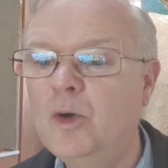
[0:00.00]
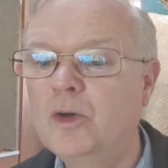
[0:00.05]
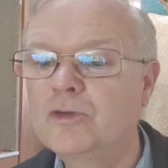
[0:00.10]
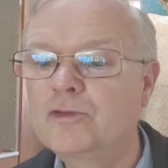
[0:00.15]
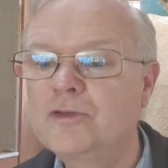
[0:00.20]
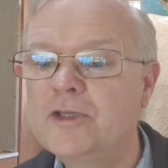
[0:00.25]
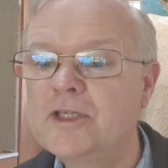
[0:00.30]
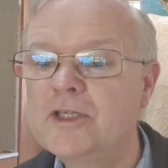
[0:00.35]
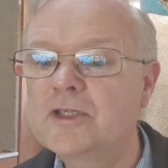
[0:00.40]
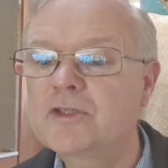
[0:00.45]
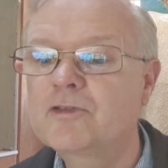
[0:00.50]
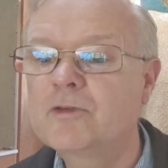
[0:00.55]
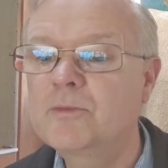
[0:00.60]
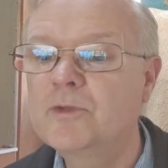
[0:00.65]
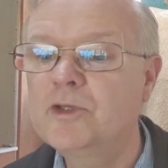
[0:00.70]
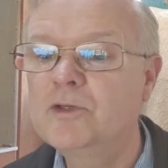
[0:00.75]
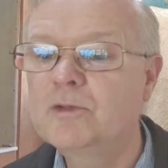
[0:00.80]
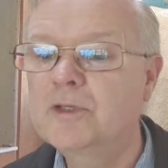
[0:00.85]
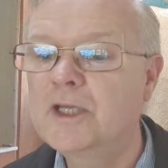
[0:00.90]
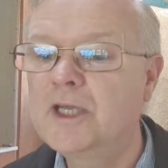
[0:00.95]
Greetings from
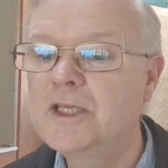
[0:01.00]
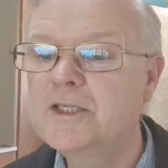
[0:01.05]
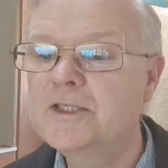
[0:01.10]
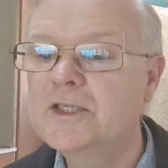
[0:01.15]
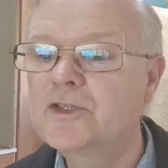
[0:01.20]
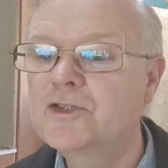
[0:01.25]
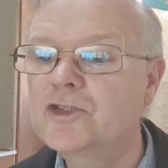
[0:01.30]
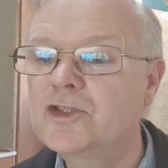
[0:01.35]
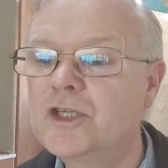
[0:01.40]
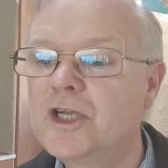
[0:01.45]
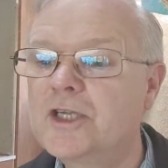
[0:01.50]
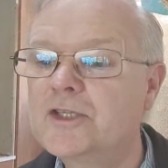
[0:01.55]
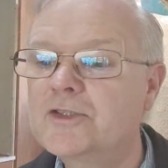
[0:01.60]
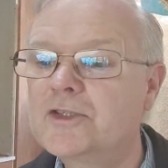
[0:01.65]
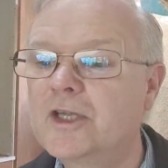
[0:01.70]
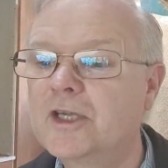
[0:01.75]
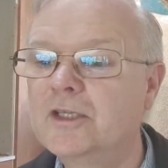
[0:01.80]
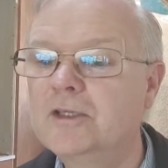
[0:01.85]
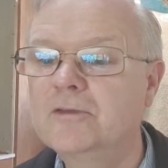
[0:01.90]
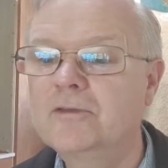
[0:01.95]
the UK, says Chaz.
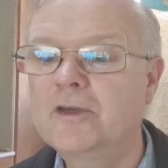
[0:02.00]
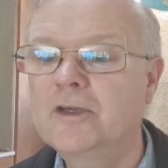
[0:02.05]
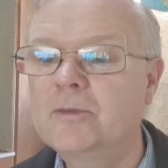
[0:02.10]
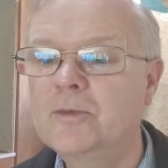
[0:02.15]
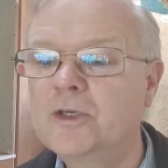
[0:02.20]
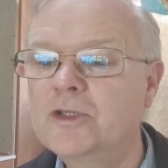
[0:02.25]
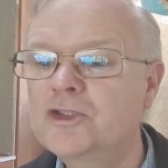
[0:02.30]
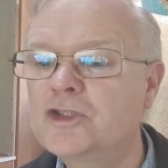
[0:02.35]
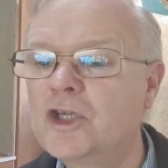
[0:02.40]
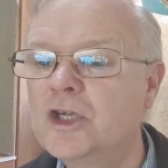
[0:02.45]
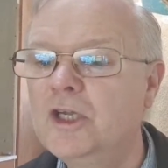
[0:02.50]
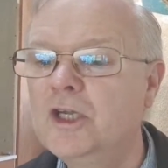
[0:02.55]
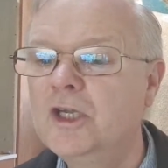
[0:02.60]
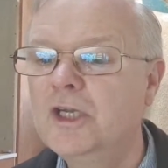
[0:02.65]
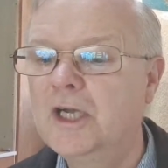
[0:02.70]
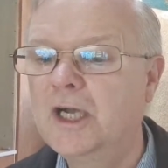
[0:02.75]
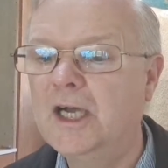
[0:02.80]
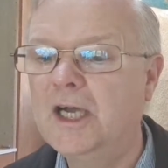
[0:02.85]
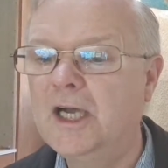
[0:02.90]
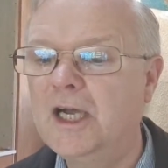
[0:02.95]
Thank you very much.
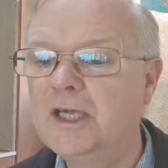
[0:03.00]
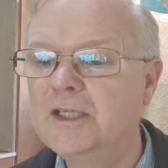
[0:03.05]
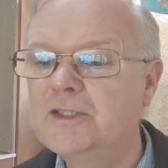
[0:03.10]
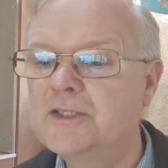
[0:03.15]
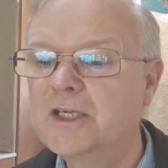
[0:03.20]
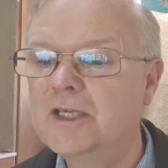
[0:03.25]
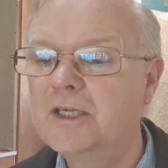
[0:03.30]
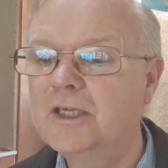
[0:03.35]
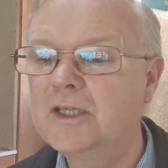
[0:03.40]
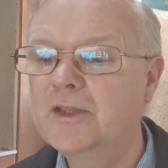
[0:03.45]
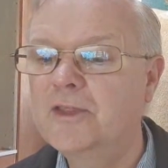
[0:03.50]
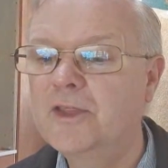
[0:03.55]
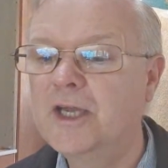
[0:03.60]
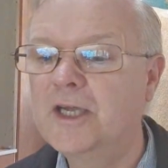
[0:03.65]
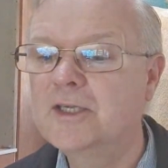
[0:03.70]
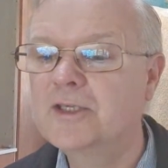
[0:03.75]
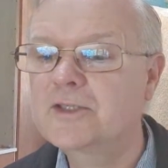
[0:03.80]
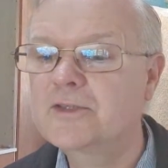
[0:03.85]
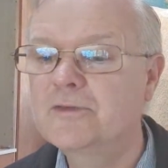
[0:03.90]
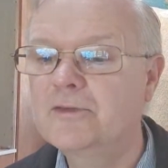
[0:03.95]
And
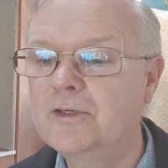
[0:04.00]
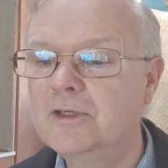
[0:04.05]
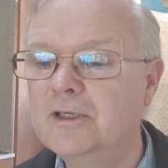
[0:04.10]
thanks for